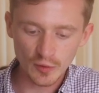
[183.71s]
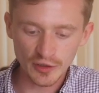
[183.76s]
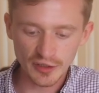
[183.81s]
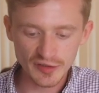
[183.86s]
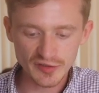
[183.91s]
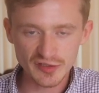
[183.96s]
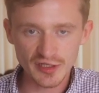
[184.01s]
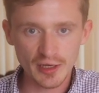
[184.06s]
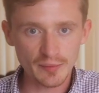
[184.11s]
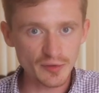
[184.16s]
we're
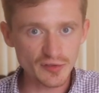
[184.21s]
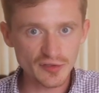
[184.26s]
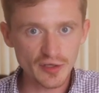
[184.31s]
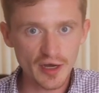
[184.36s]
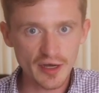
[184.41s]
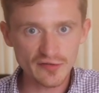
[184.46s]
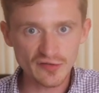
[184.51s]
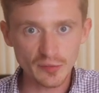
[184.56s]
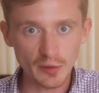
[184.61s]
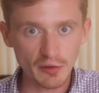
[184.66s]
going to sample
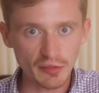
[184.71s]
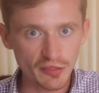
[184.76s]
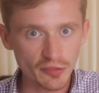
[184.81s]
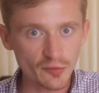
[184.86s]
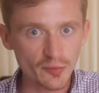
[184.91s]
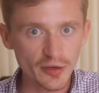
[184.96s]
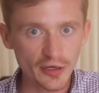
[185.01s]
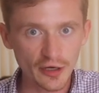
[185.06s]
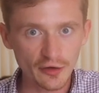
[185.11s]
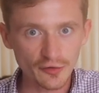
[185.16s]
size about
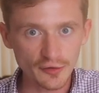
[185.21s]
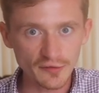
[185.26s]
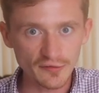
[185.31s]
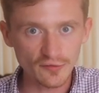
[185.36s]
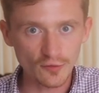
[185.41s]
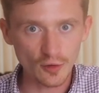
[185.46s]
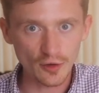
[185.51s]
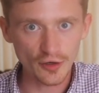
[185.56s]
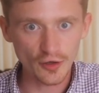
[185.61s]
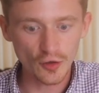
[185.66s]
three hundred
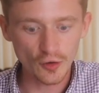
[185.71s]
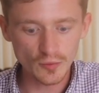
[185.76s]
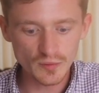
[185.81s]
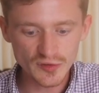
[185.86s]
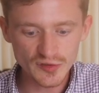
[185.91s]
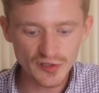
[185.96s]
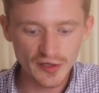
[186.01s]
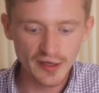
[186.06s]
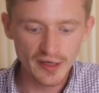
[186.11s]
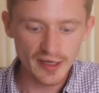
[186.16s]
four
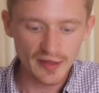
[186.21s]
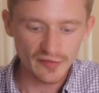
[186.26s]
homes.